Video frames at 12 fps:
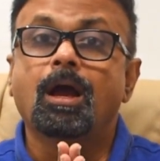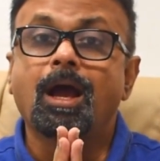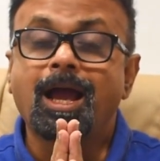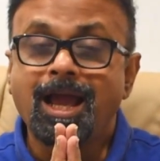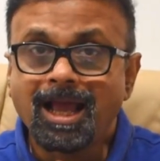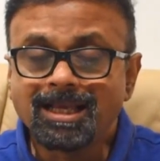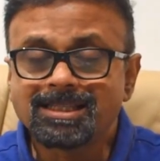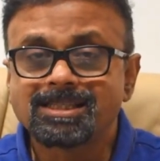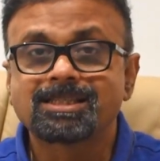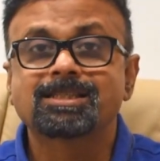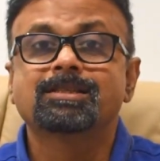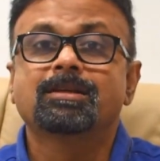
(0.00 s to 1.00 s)

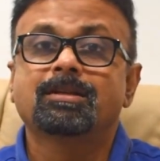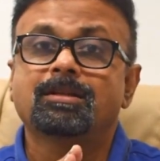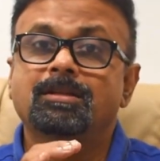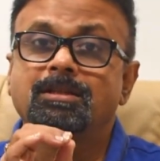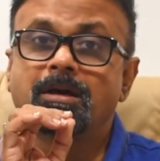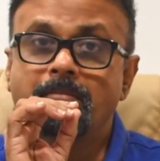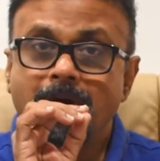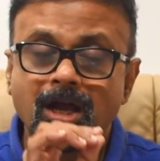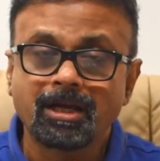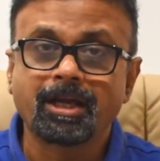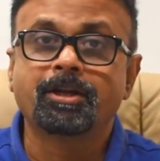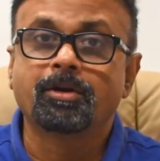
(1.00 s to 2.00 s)
As the
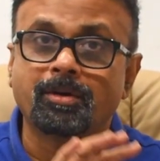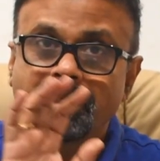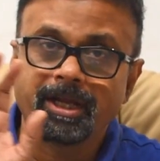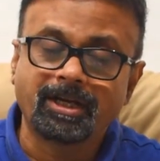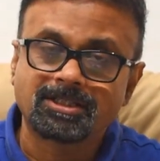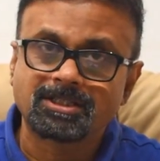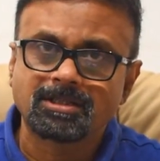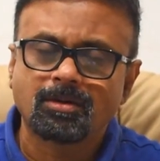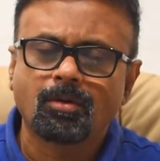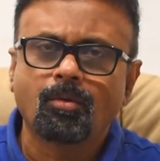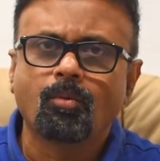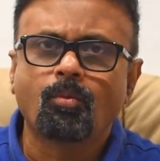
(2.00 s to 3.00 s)
market rotates,
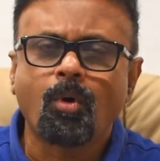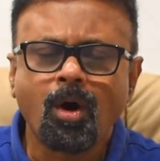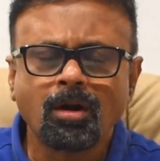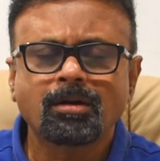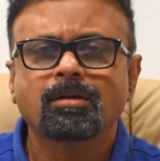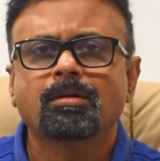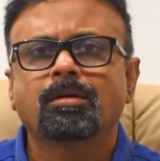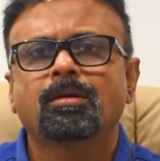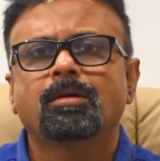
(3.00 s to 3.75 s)
what